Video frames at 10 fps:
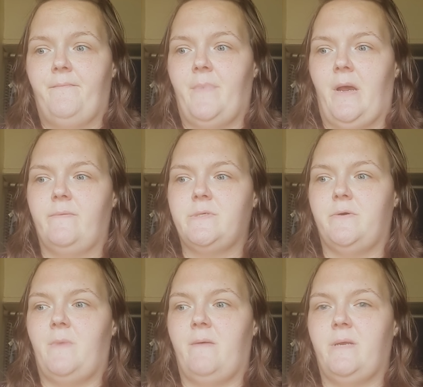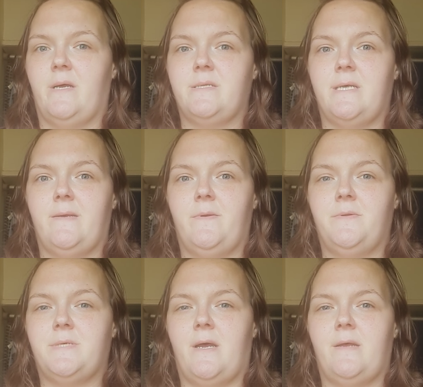I've told my fiance a few
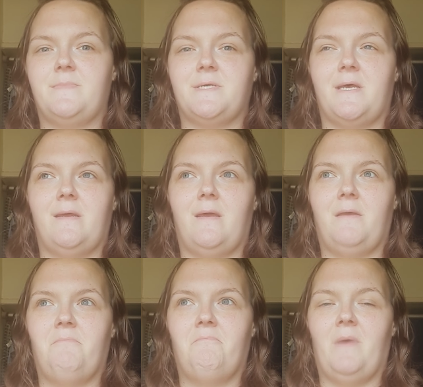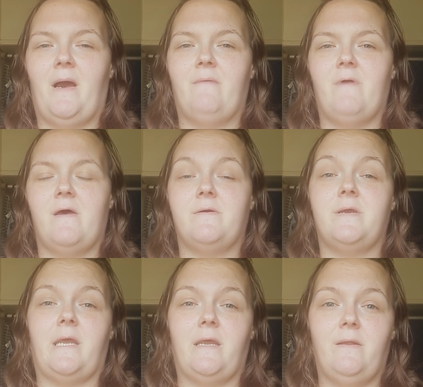times, like, I'd rather
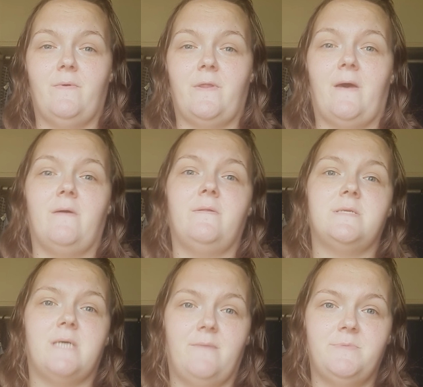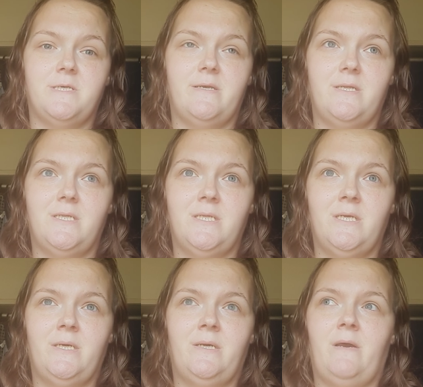eat without the tops in,
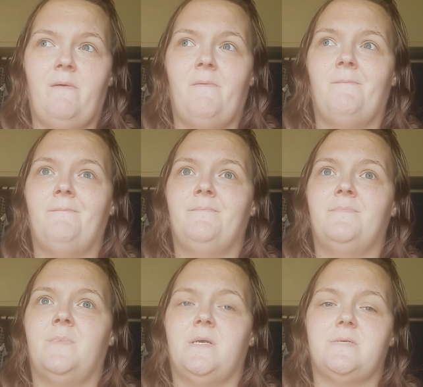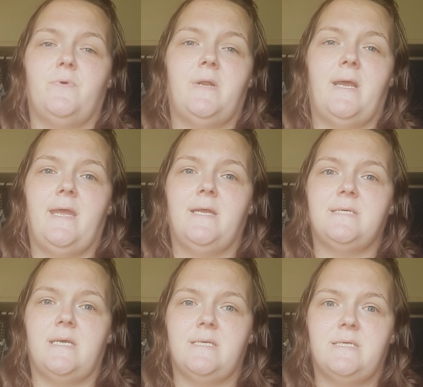because 1, I can't
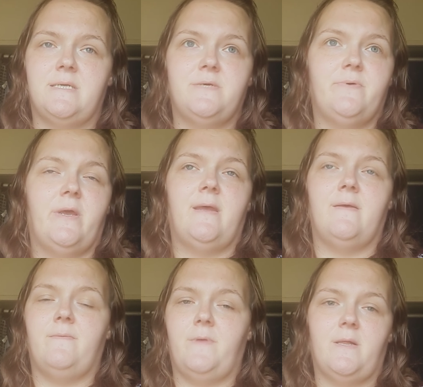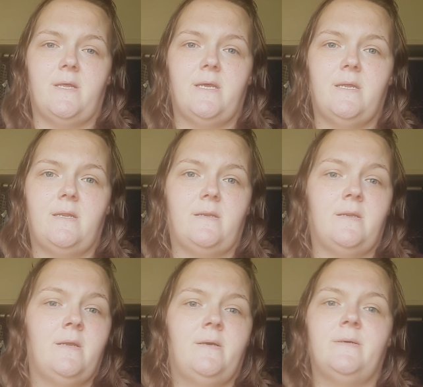taste it, 2, I can't feel it, and
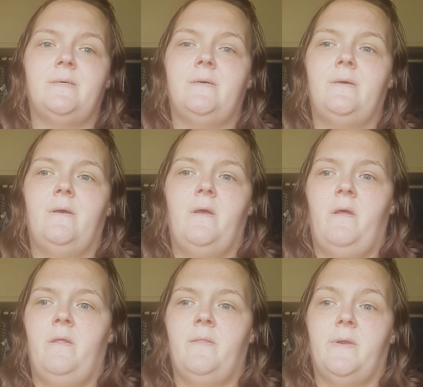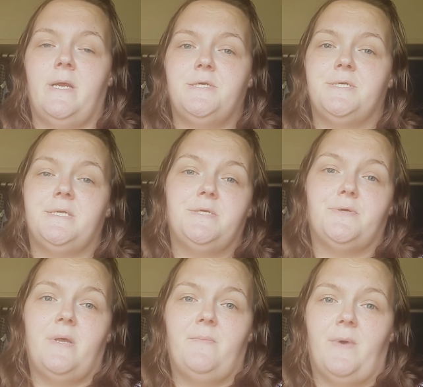3, I just
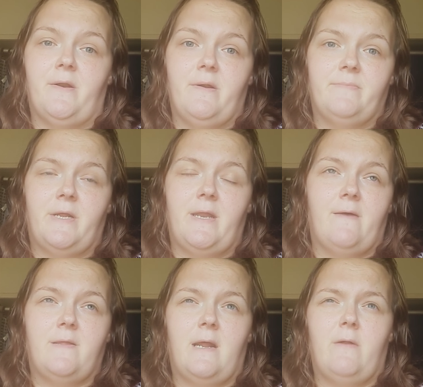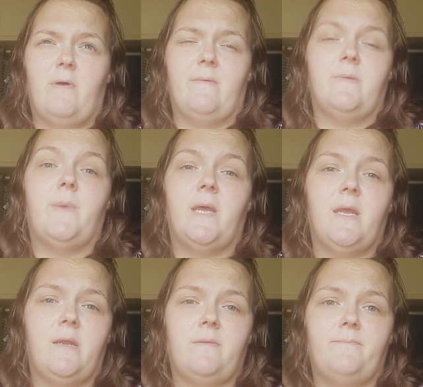enjoy it better. And now that I don't have the
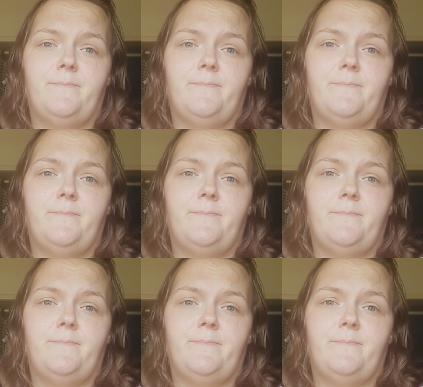pain